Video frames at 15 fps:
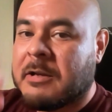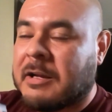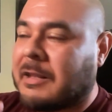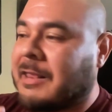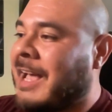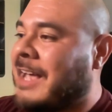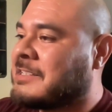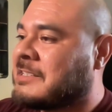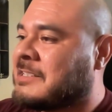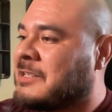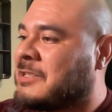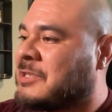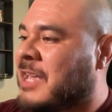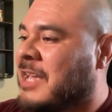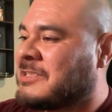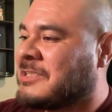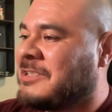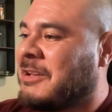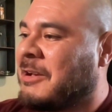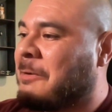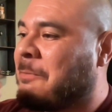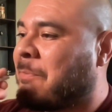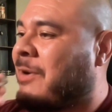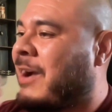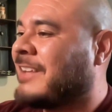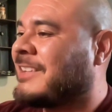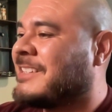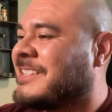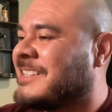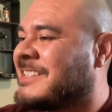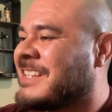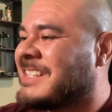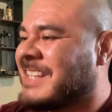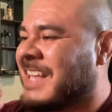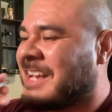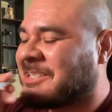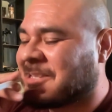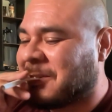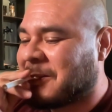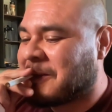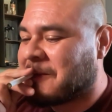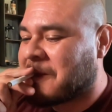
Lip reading: class is in session, yo. Practice is in session.